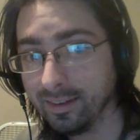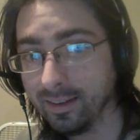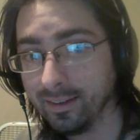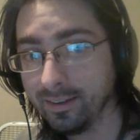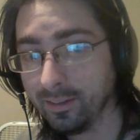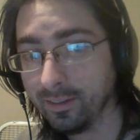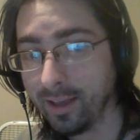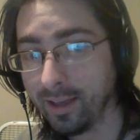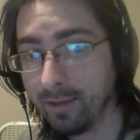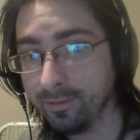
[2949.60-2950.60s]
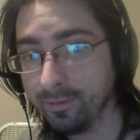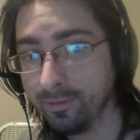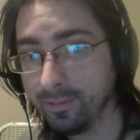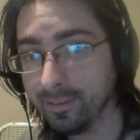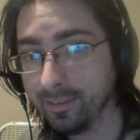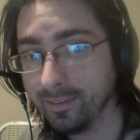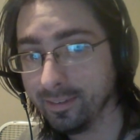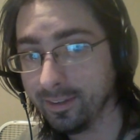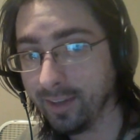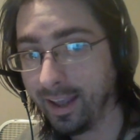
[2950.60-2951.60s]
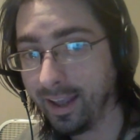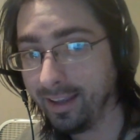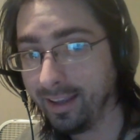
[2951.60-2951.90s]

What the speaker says: She'll love. She'll hate.